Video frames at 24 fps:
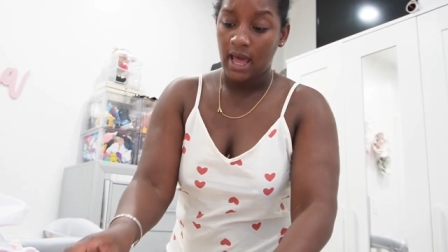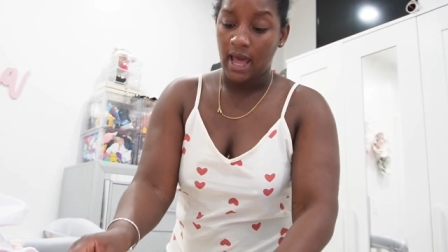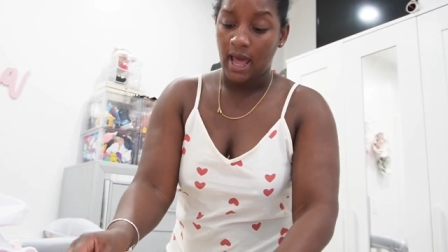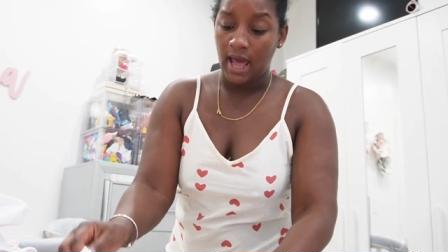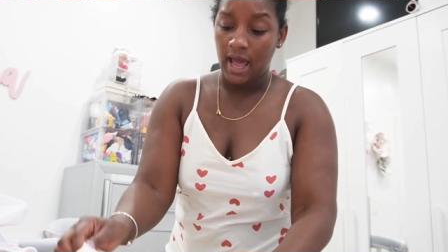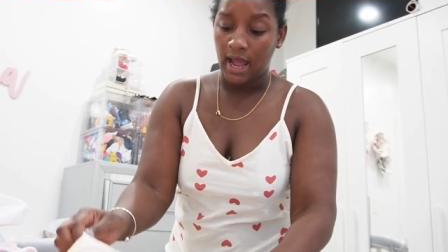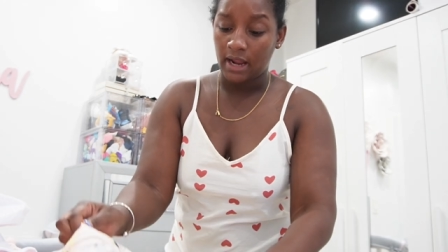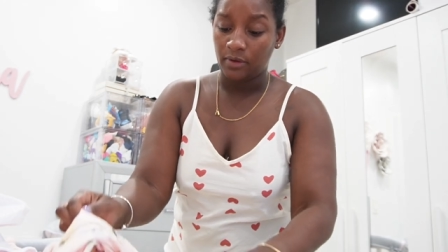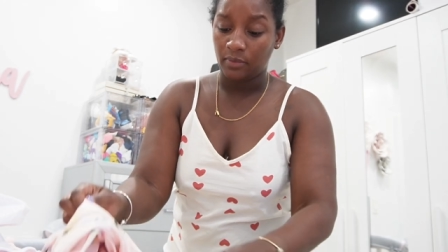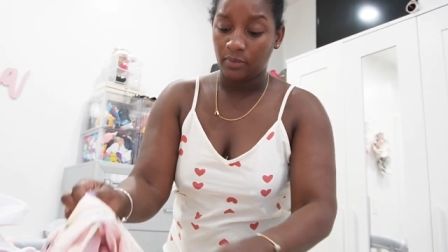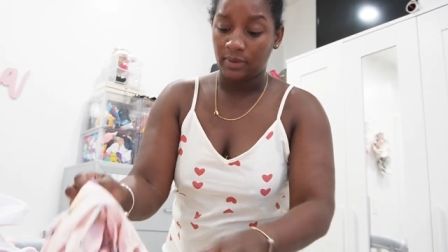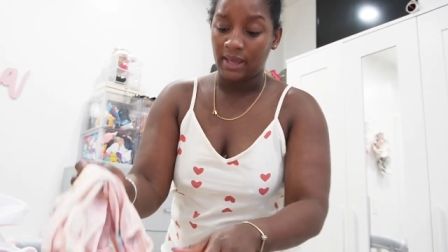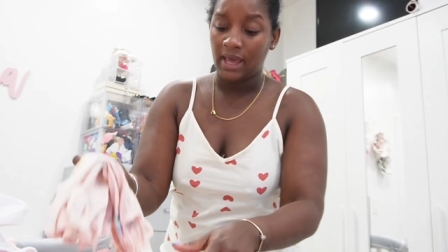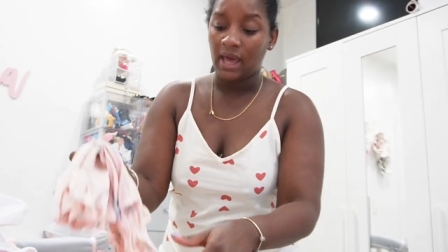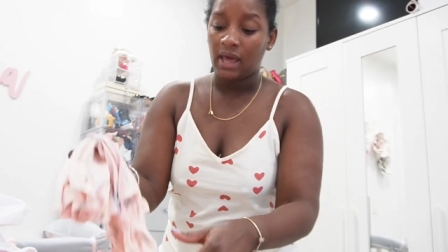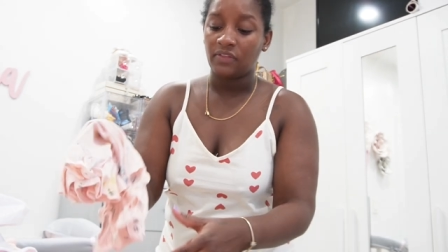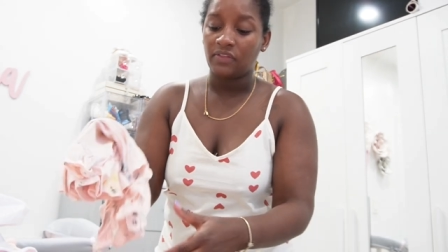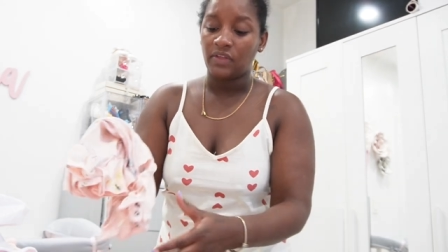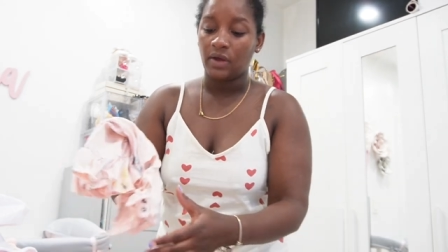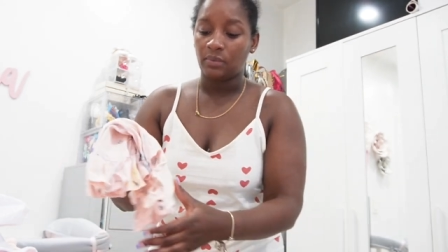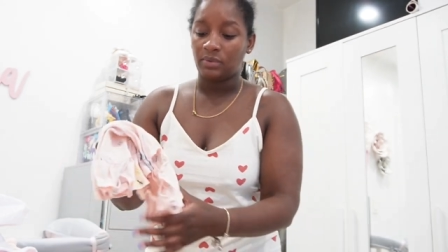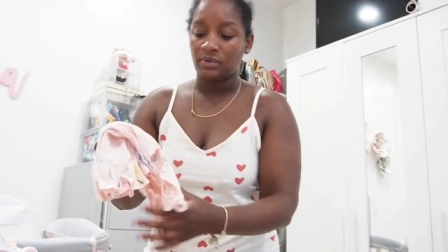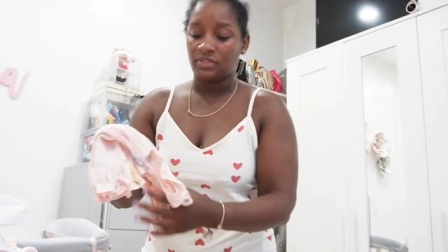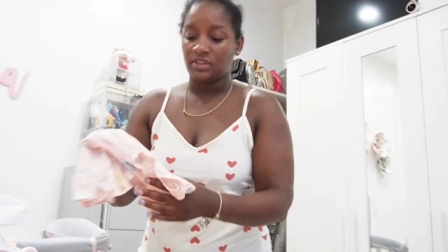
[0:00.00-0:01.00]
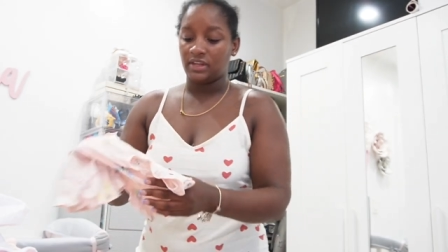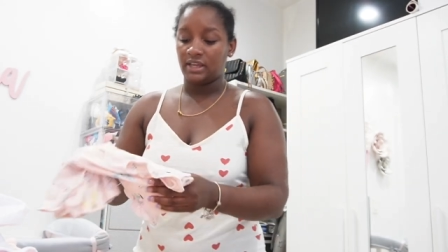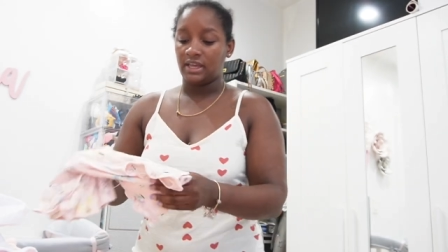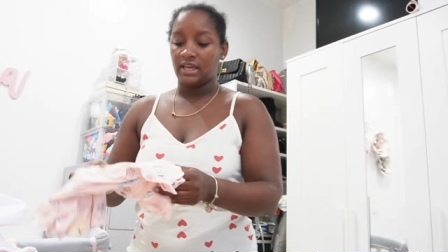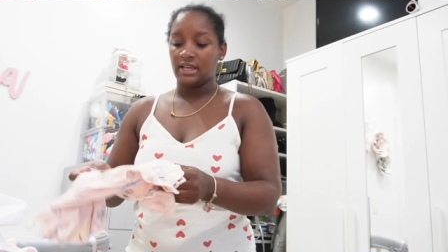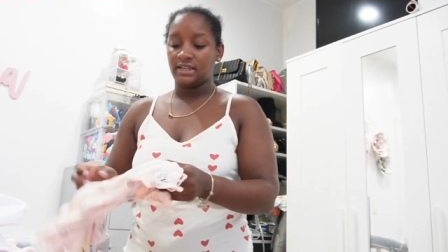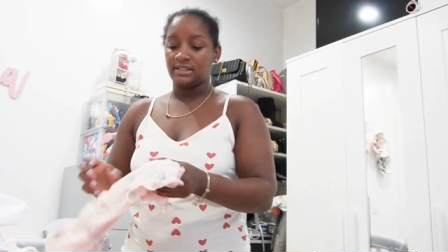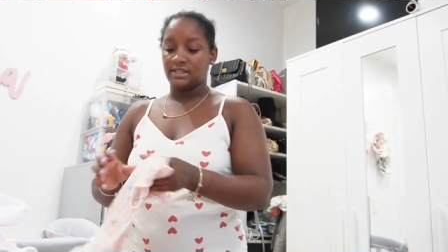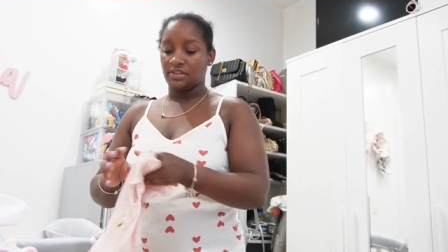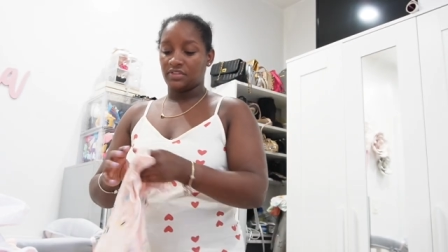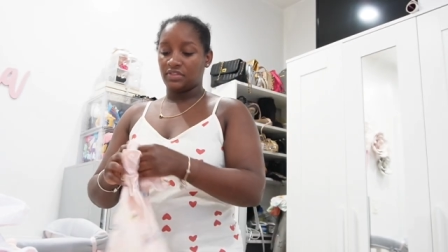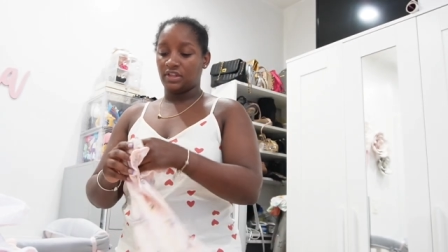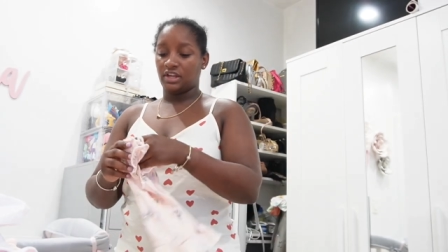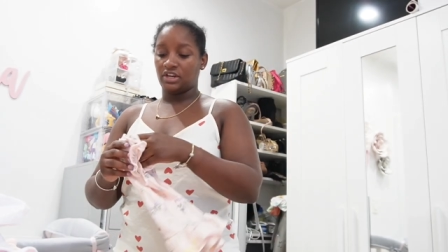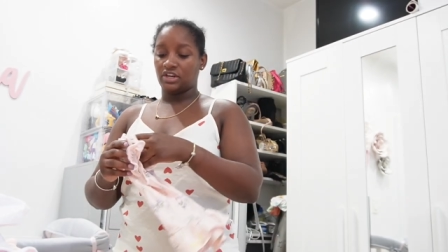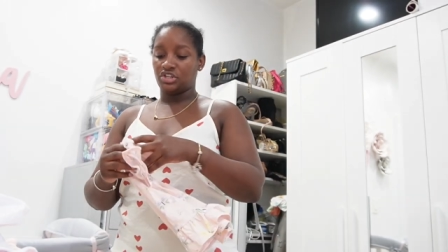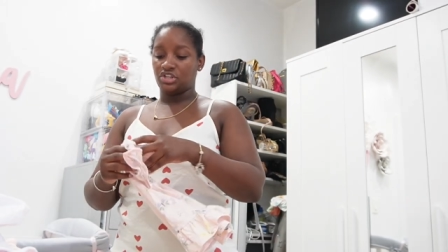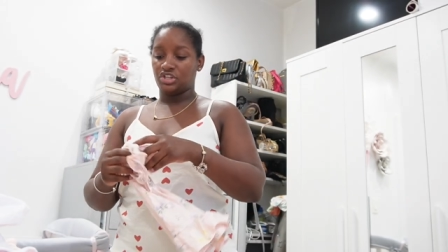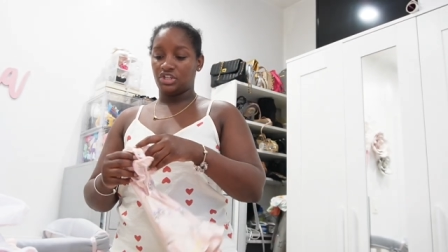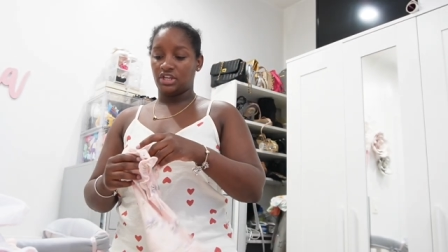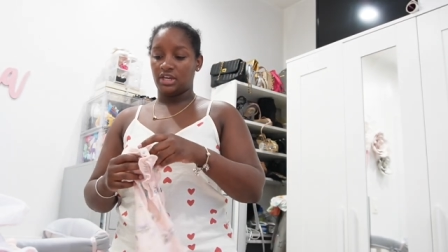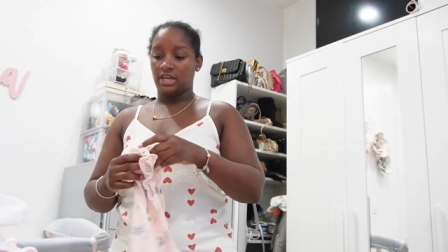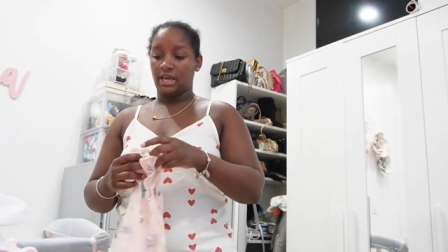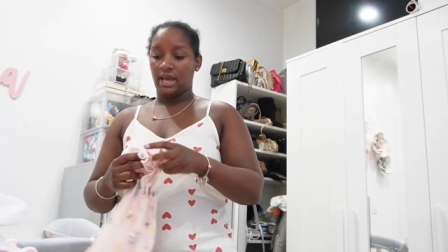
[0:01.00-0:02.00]
and we had that with the kids, and then
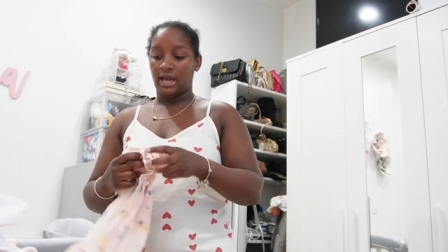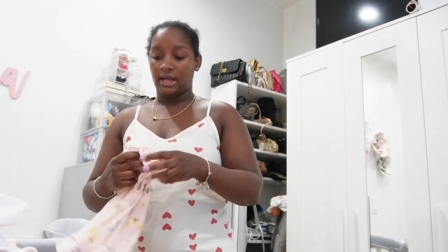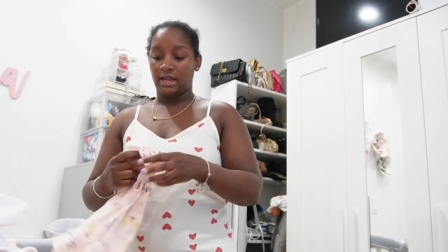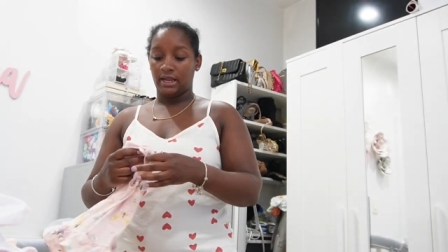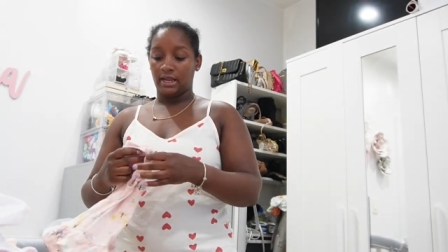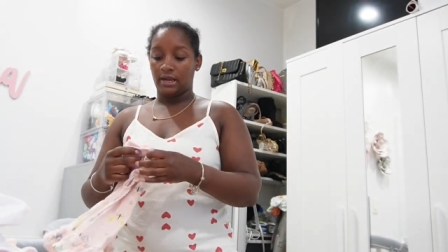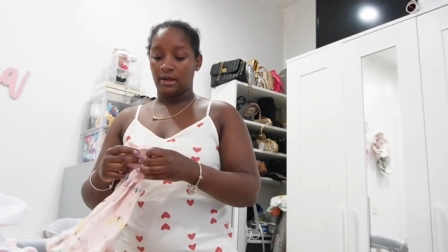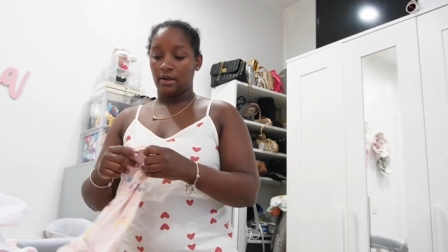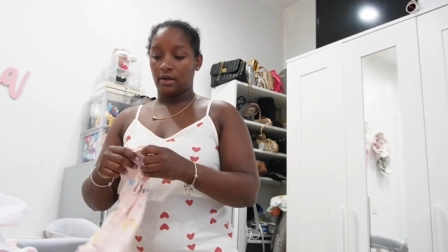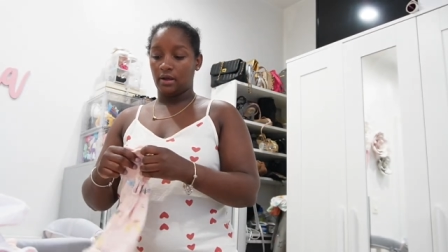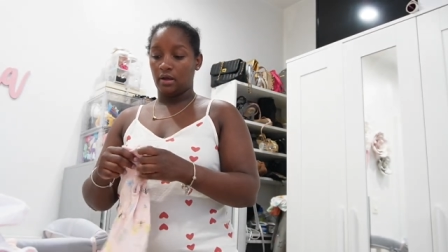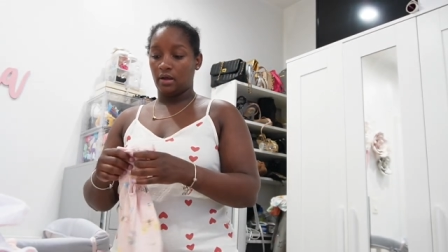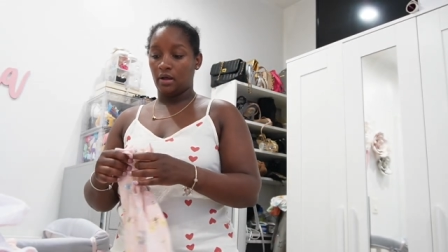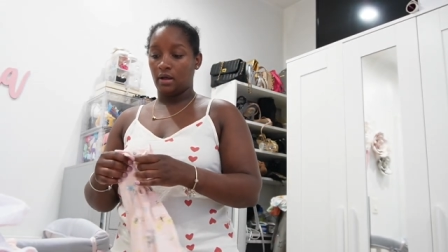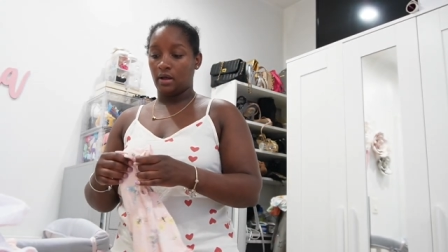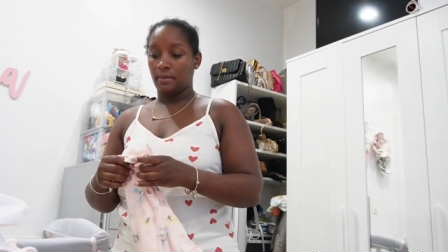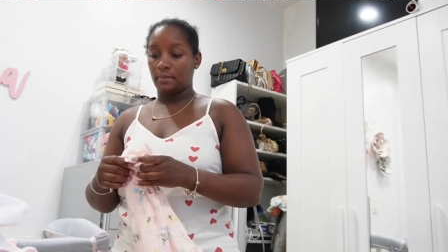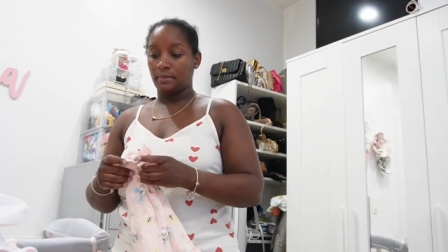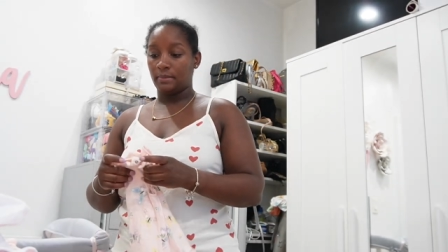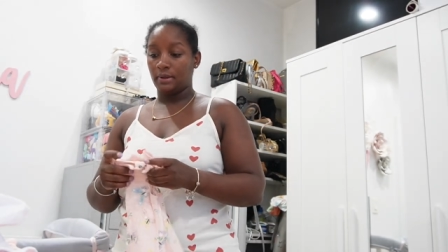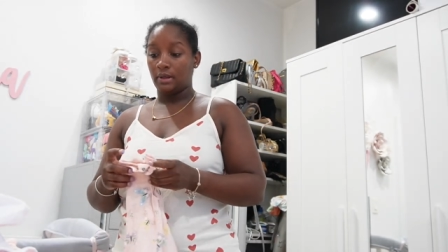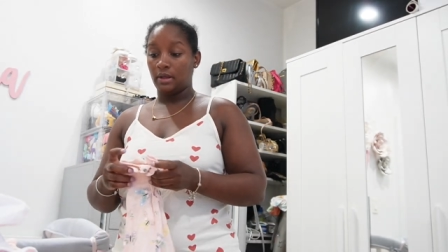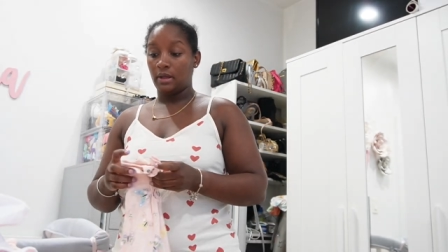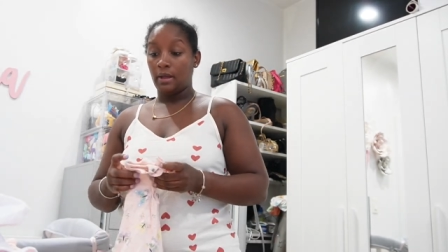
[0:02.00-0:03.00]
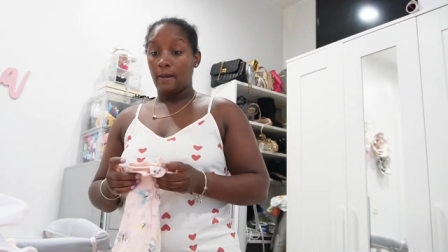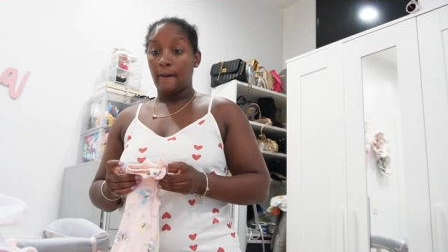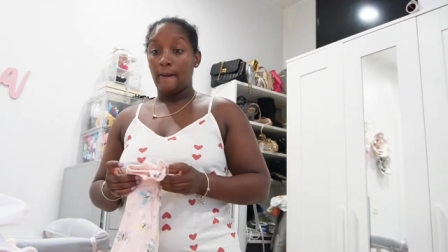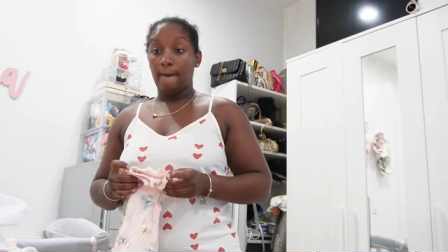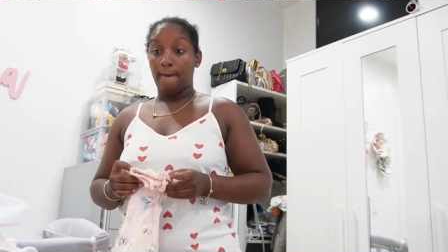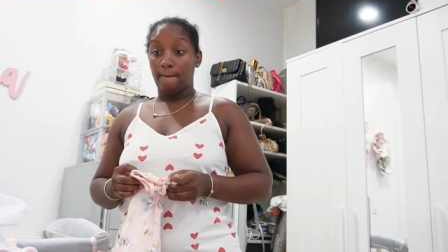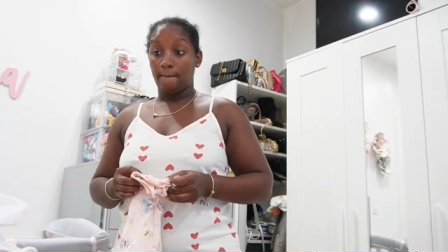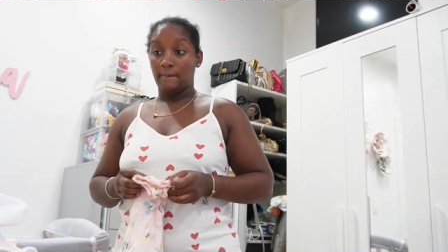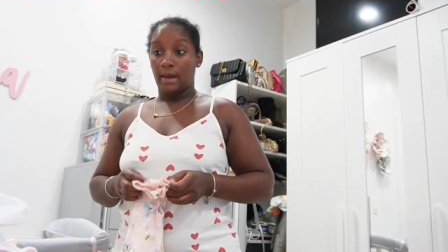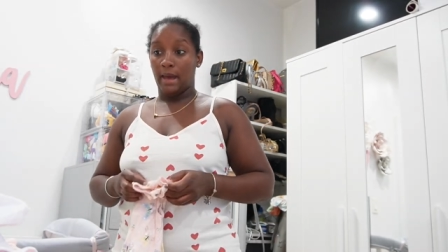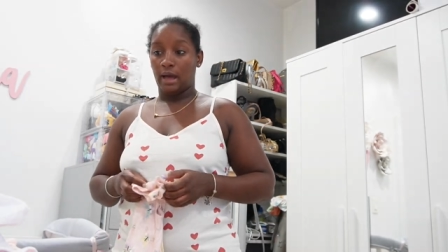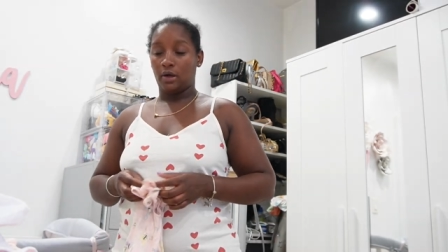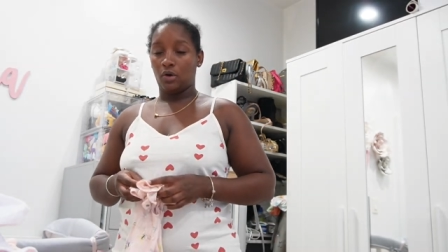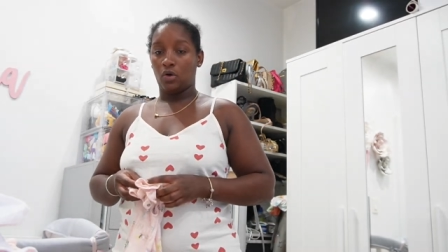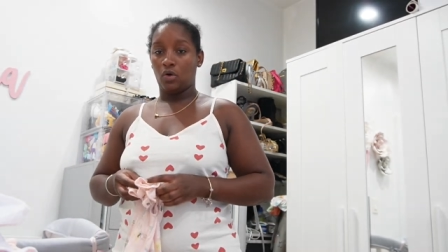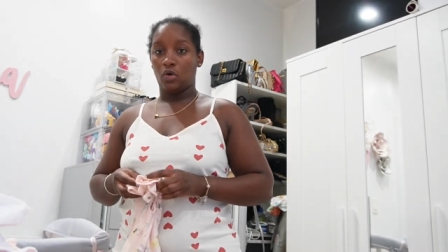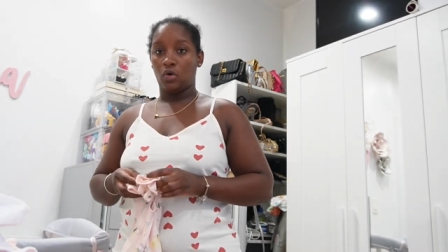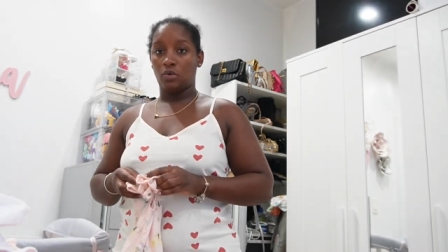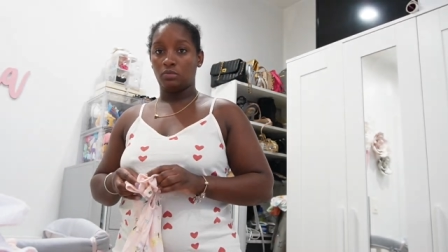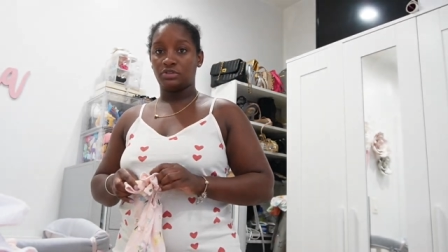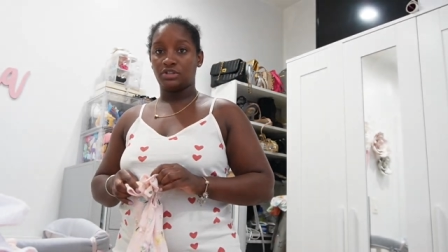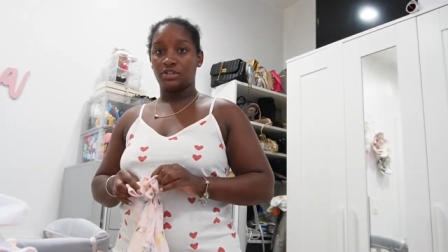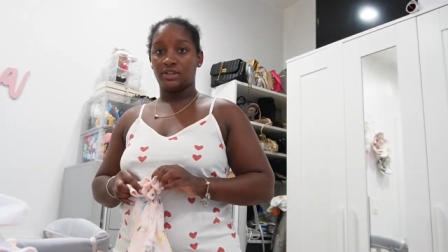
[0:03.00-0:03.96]
she headed back home.